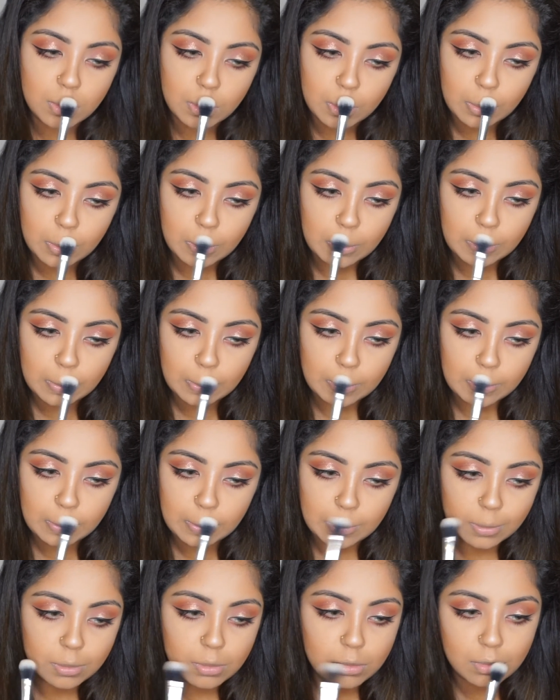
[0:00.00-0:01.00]
Now I'm going to move
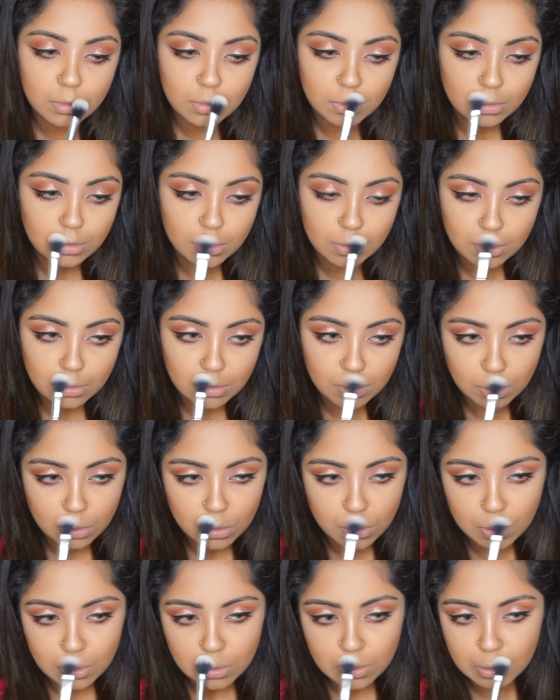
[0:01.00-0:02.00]
on to lining my
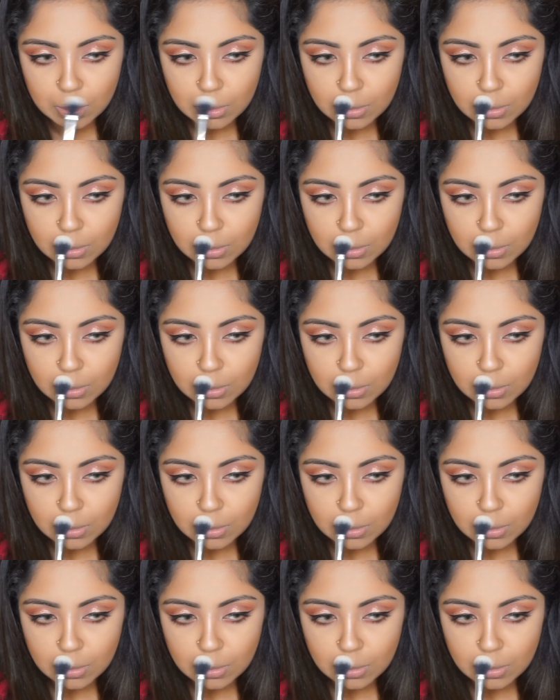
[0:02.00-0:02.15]
lip.